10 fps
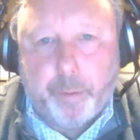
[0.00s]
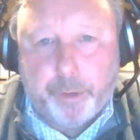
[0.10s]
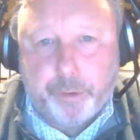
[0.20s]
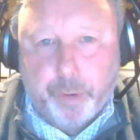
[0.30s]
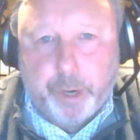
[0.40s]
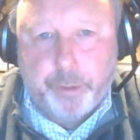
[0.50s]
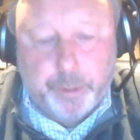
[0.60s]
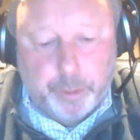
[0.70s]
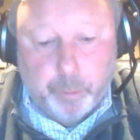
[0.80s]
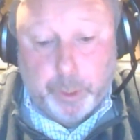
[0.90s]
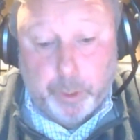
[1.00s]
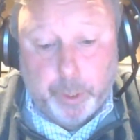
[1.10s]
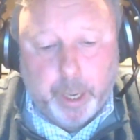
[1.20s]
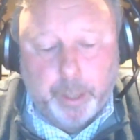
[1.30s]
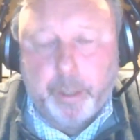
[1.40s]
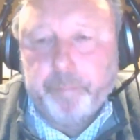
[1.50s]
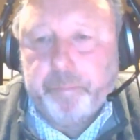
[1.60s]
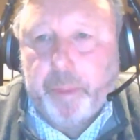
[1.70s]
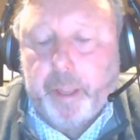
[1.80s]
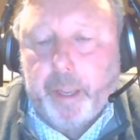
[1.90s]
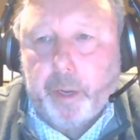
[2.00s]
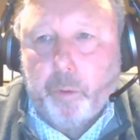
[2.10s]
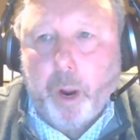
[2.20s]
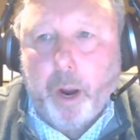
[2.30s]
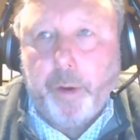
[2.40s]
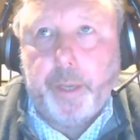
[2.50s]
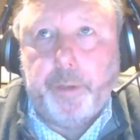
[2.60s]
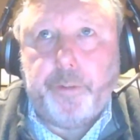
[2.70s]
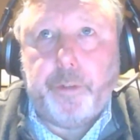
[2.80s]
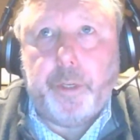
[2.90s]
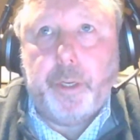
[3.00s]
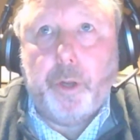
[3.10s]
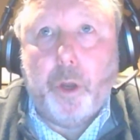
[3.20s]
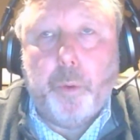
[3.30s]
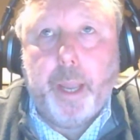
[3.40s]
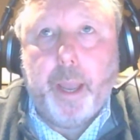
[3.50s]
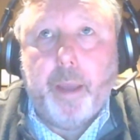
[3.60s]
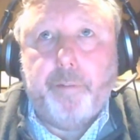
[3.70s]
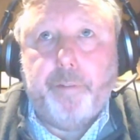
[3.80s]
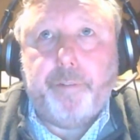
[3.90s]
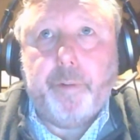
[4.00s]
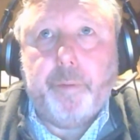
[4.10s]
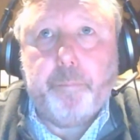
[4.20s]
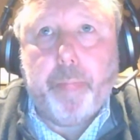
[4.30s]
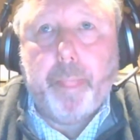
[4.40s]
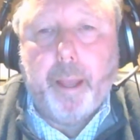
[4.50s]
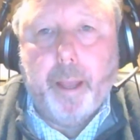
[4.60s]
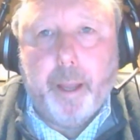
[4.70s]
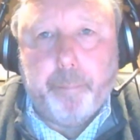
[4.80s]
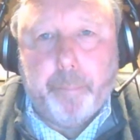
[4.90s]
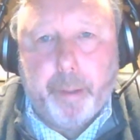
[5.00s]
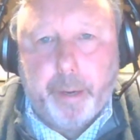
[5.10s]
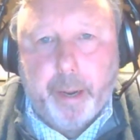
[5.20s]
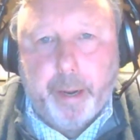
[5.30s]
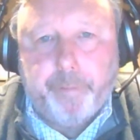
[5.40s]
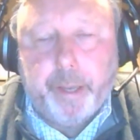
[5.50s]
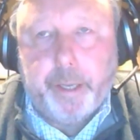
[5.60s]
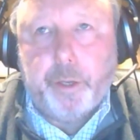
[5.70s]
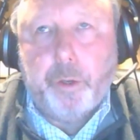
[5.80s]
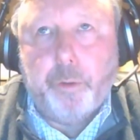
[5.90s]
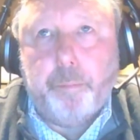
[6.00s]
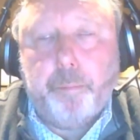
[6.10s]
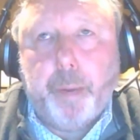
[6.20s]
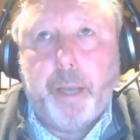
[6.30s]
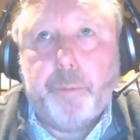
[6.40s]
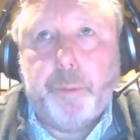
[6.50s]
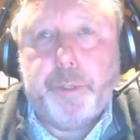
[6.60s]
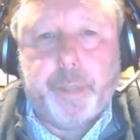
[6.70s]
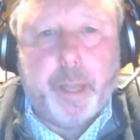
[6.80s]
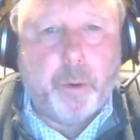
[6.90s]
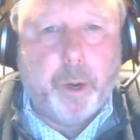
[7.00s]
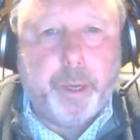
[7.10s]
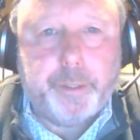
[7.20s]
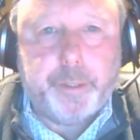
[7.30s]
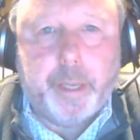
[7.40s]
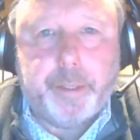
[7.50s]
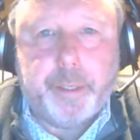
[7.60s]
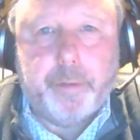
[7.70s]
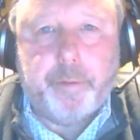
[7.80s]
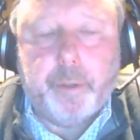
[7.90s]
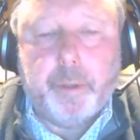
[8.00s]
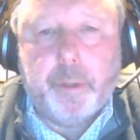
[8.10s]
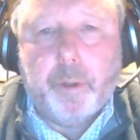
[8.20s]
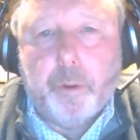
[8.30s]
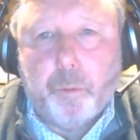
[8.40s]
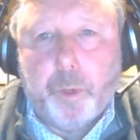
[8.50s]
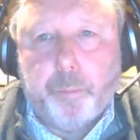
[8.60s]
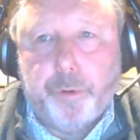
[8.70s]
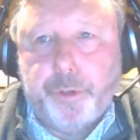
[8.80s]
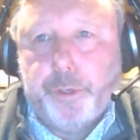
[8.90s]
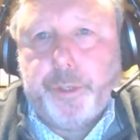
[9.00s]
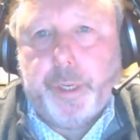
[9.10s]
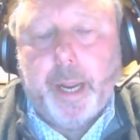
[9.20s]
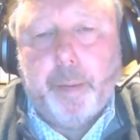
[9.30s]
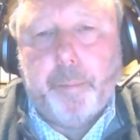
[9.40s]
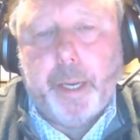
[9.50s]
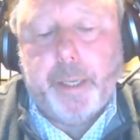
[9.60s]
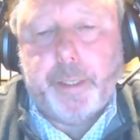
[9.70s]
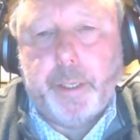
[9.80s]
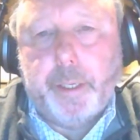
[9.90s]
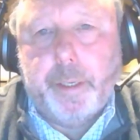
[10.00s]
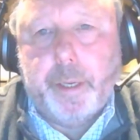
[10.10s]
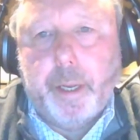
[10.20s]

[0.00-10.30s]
direct registration. So we do get inquiries. We have an FAQ page, which is now quite extensive. We produced an animated